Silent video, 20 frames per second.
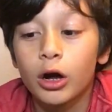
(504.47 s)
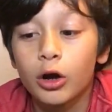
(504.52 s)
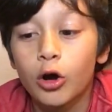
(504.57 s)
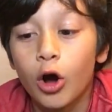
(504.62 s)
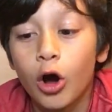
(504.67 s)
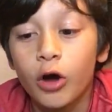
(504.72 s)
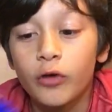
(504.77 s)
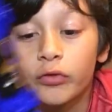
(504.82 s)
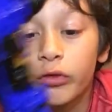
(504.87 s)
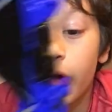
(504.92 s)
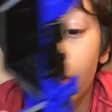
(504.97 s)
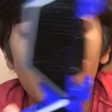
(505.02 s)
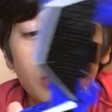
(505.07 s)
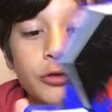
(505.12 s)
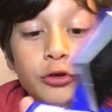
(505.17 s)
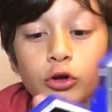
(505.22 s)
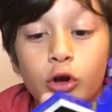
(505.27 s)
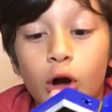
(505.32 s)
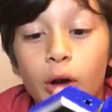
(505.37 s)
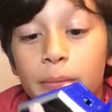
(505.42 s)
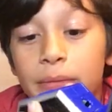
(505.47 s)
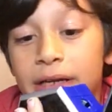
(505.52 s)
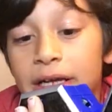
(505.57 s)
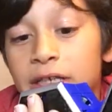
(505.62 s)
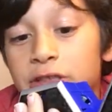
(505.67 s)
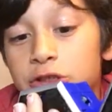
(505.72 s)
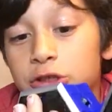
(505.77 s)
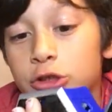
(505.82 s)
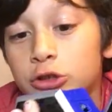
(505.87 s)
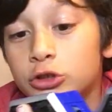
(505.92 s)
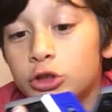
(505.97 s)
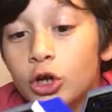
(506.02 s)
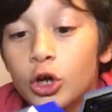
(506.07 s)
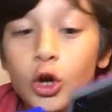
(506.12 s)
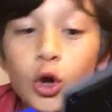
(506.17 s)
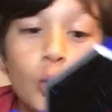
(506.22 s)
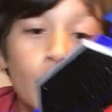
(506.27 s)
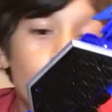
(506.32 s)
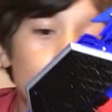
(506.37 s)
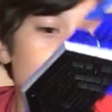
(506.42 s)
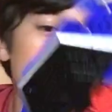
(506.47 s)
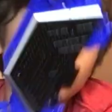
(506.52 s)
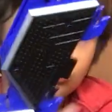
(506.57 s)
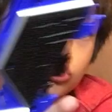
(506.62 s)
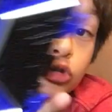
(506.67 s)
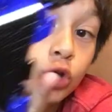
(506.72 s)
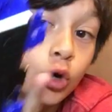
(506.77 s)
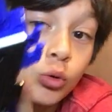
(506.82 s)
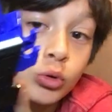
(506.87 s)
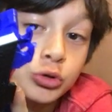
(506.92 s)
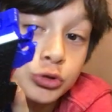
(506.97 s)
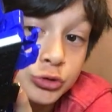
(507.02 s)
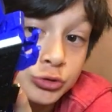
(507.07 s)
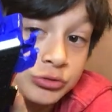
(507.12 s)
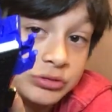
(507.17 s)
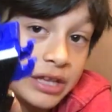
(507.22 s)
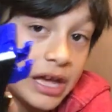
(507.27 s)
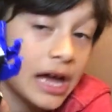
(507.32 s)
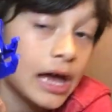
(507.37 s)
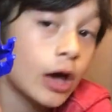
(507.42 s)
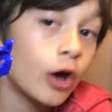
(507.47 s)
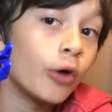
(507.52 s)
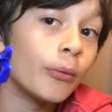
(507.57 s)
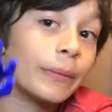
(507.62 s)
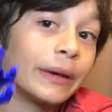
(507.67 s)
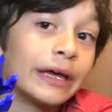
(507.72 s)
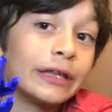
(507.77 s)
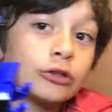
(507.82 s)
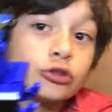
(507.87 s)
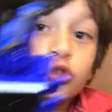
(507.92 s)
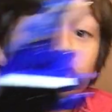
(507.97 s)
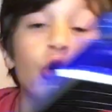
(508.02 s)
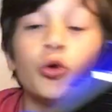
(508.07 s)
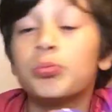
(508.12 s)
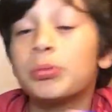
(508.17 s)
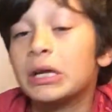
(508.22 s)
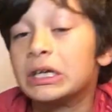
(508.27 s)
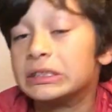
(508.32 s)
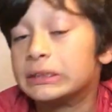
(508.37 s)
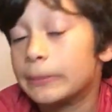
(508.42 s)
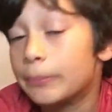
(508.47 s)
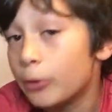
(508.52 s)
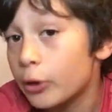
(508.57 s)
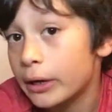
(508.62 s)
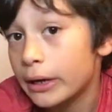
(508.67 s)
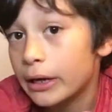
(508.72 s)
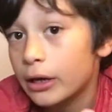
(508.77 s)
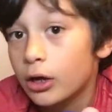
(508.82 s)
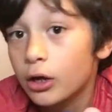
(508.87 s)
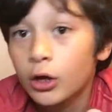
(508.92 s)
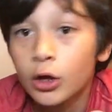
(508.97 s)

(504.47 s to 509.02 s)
all other combinations where you don't use that helmet and there's no place to put it.